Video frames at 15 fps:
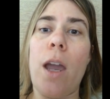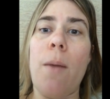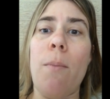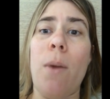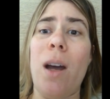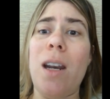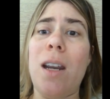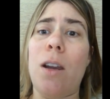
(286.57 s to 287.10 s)
or a
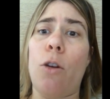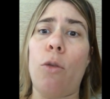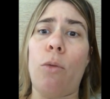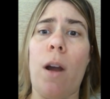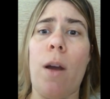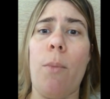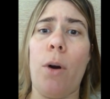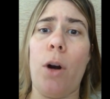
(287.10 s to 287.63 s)
money
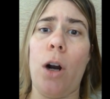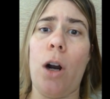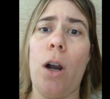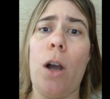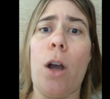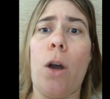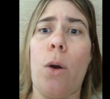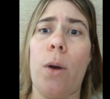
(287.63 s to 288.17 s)

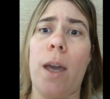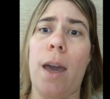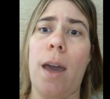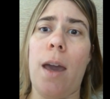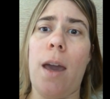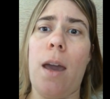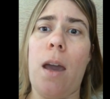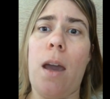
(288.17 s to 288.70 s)
grubber,
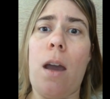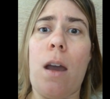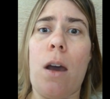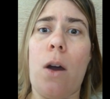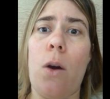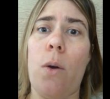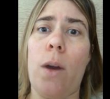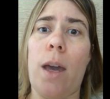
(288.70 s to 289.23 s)
okay?
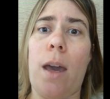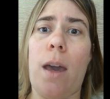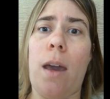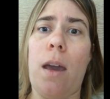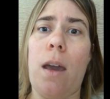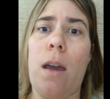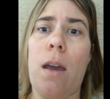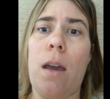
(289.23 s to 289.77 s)

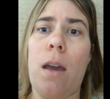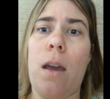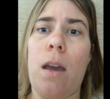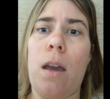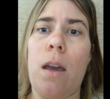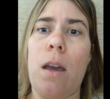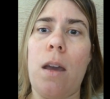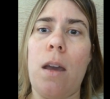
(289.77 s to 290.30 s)
Okay?
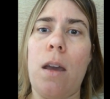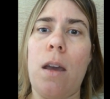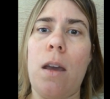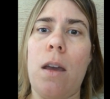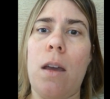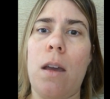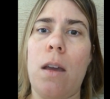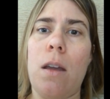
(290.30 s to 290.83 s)

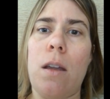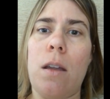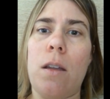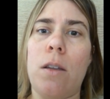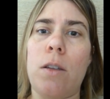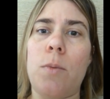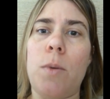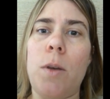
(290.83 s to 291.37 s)

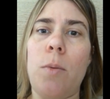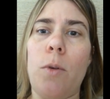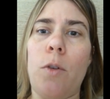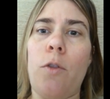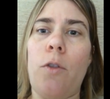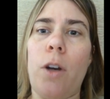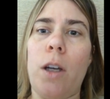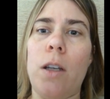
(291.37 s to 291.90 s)
These people
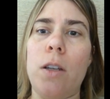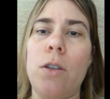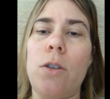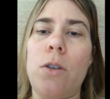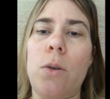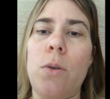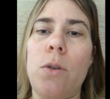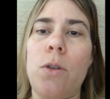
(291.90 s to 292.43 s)
are fucking
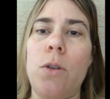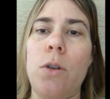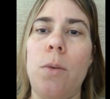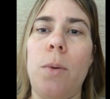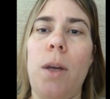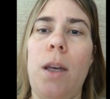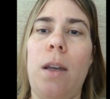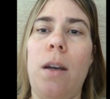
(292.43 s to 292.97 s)
so
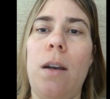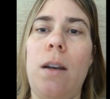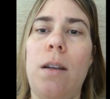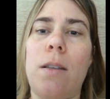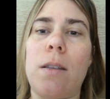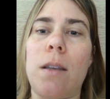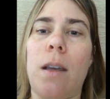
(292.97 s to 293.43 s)
stupid.